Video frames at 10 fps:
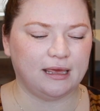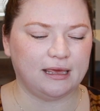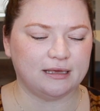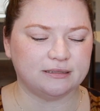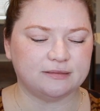
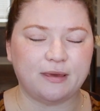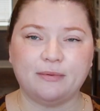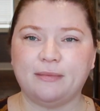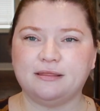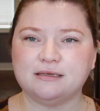is
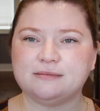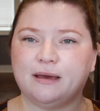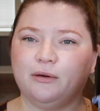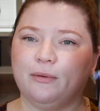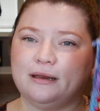maybe make this
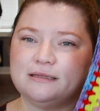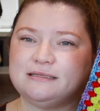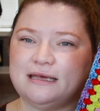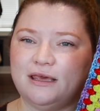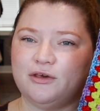my Granite
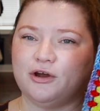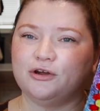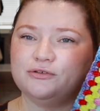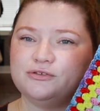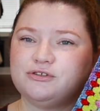State
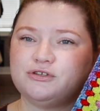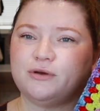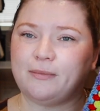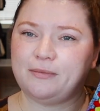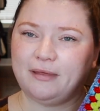Yarns
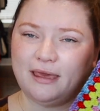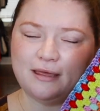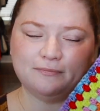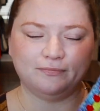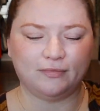scrappy
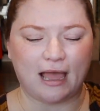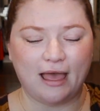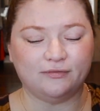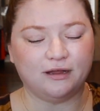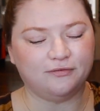blanket. I
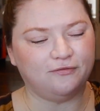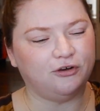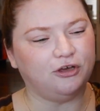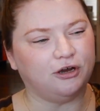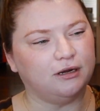have enough of
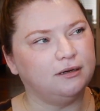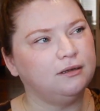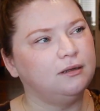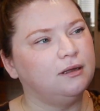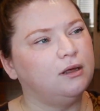her
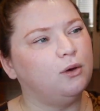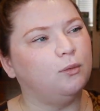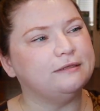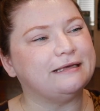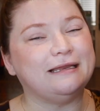yarn
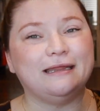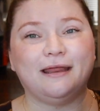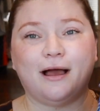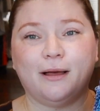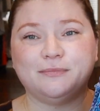once I
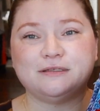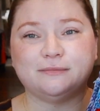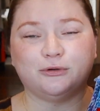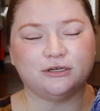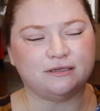knit up
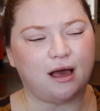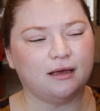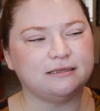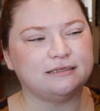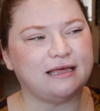some more
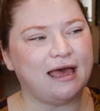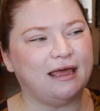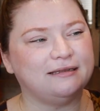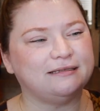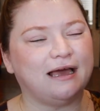socks
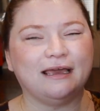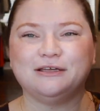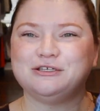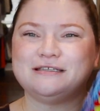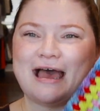that I
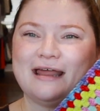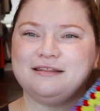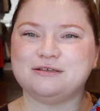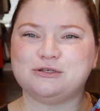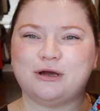can just add
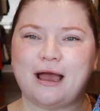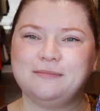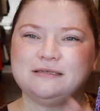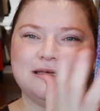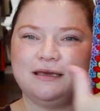in the
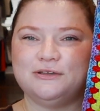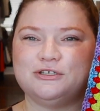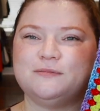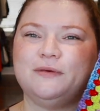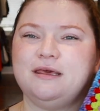scraps and it can
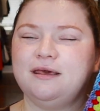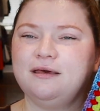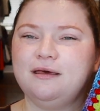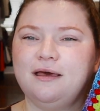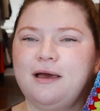just
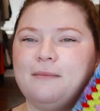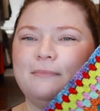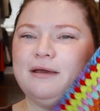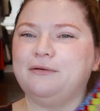be my